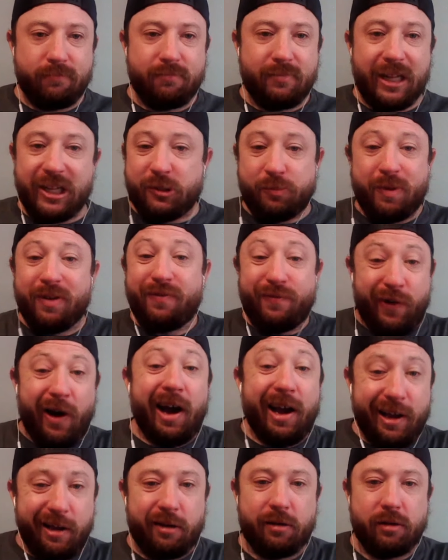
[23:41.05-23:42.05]
it's been
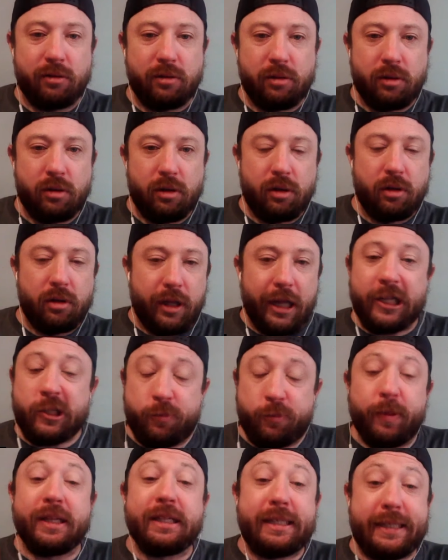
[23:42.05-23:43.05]
fine. It's
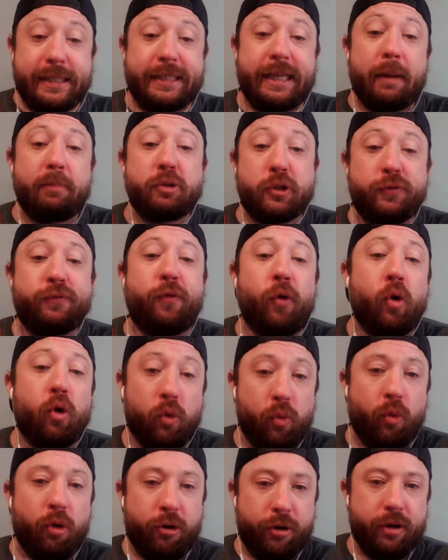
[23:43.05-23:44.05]
been steps
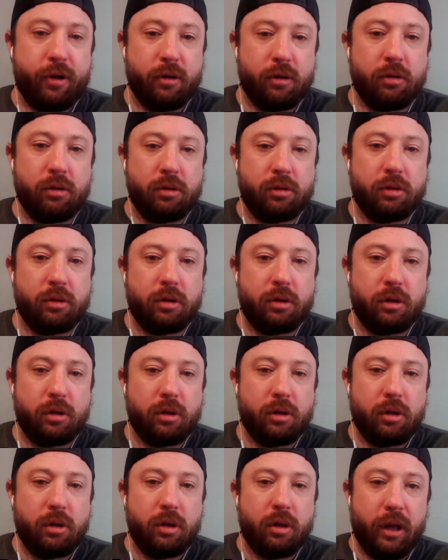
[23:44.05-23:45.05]
forward.
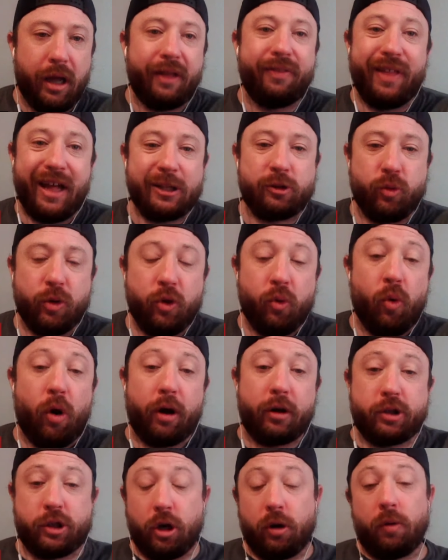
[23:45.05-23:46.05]
And that's what you
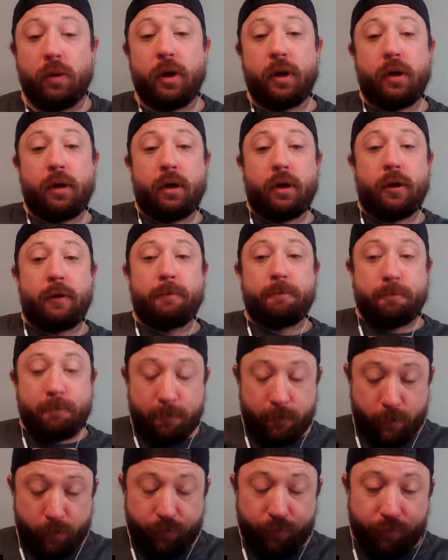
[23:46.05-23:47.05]
want. So
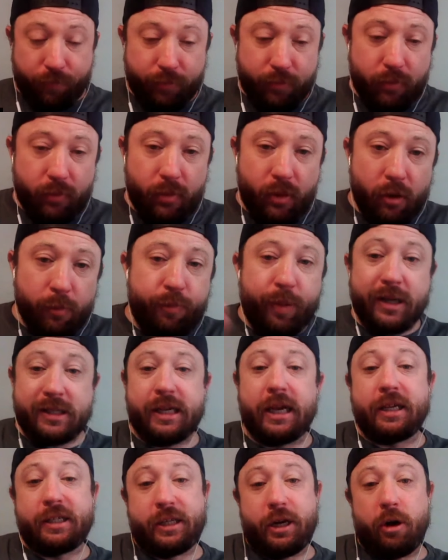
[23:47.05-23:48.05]
best
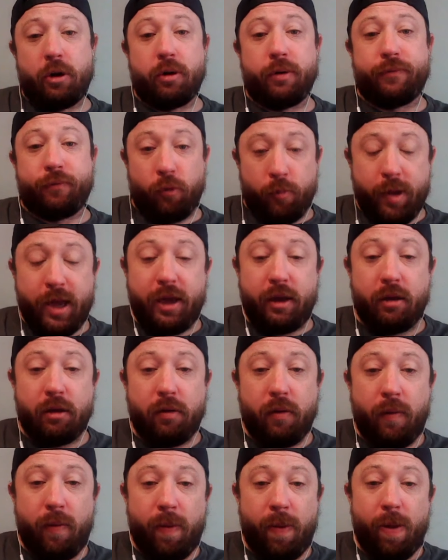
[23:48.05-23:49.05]
case scenario for me,
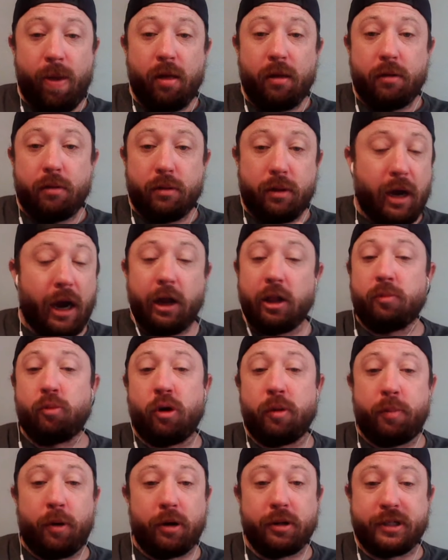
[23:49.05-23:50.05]
Kyler
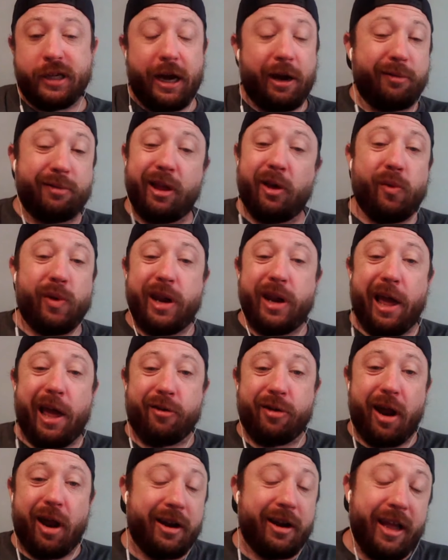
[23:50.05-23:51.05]
Murray balls out. They win eight
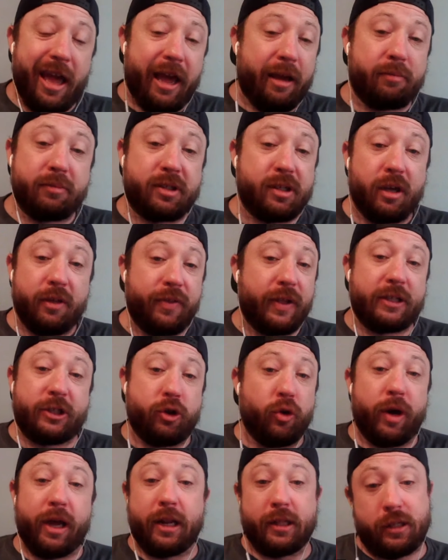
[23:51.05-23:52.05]
or nine games. They
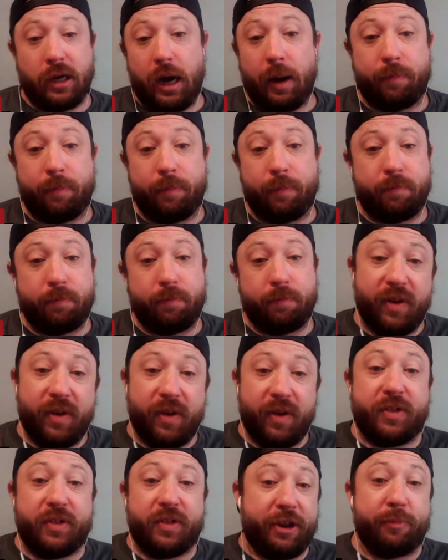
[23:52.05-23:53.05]
still get a top
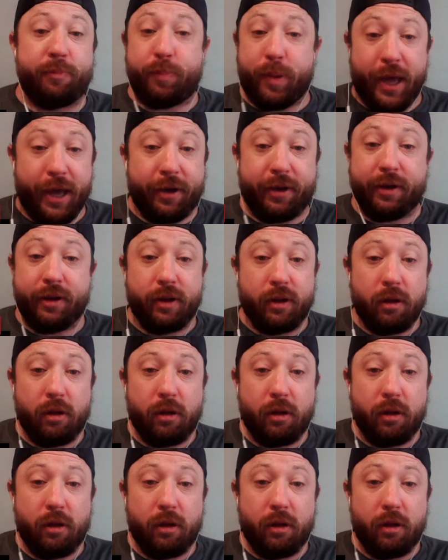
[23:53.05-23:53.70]
fifteen pick